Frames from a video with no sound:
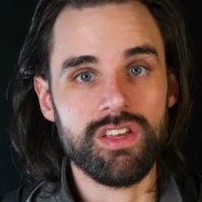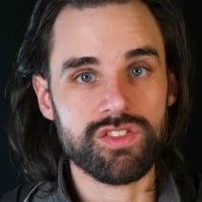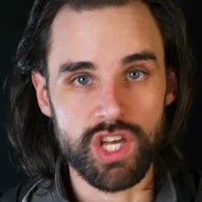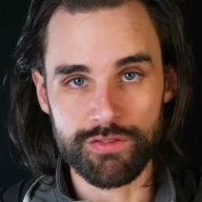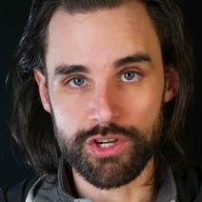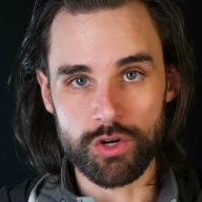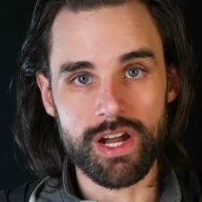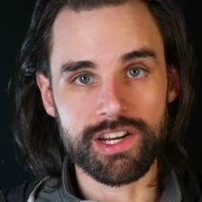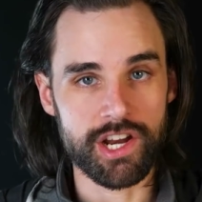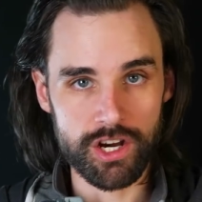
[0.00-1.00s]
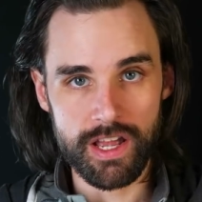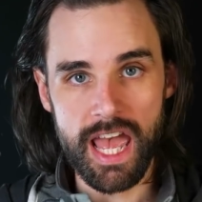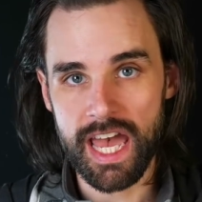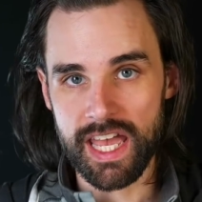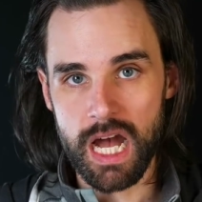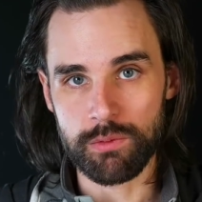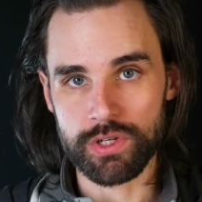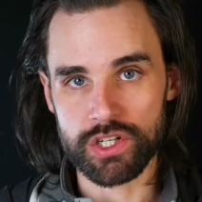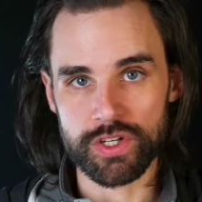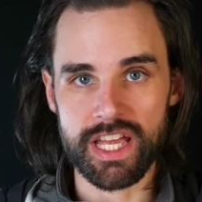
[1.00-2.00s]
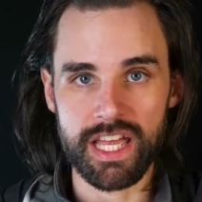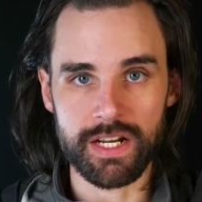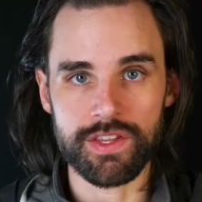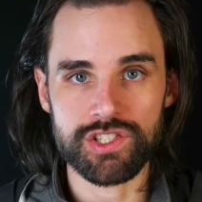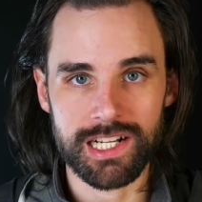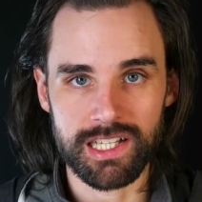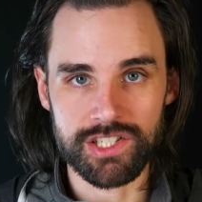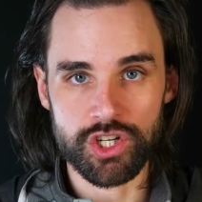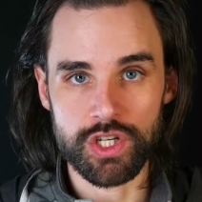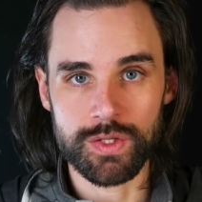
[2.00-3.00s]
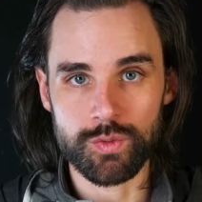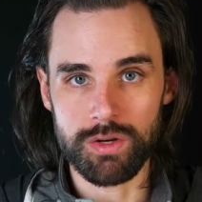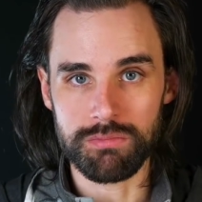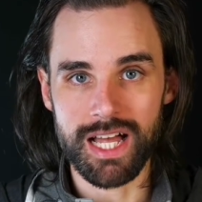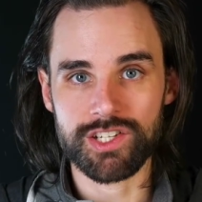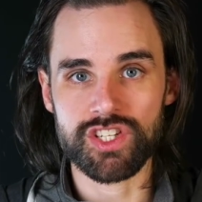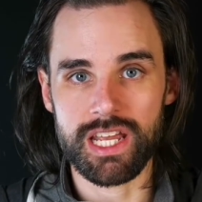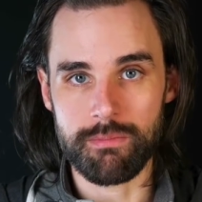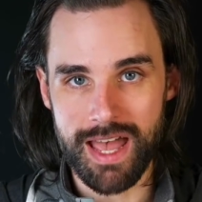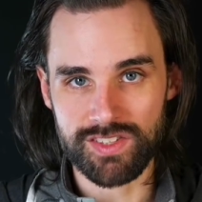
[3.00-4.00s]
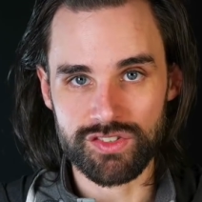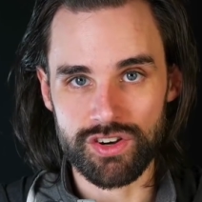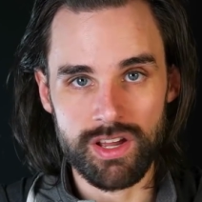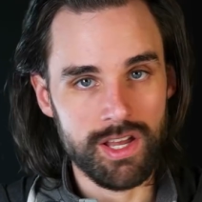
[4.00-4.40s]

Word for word: So if you're new around here, Hey, I'm Gregory and on this channel, I turn you into a blockchain master.